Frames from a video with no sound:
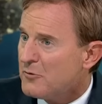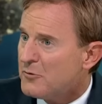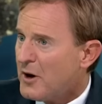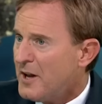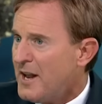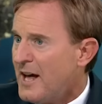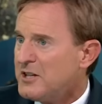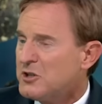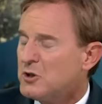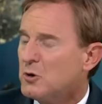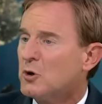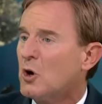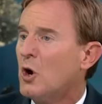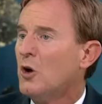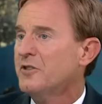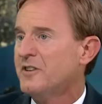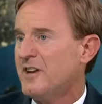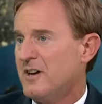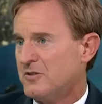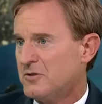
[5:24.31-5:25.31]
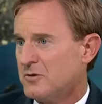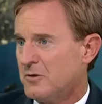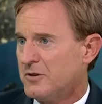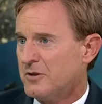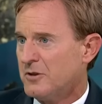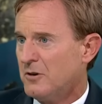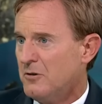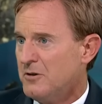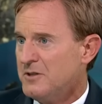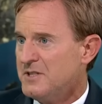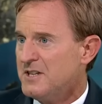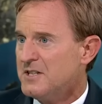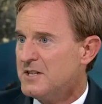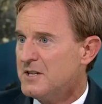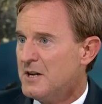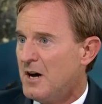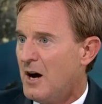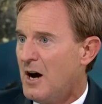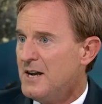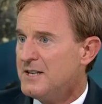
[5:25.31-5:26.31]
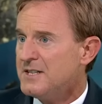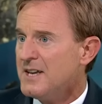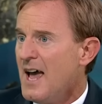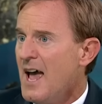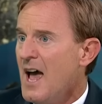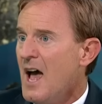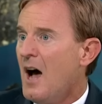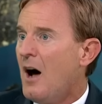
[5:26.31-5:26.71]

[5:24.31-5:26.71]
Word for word: Financial Conduct Authority tonight.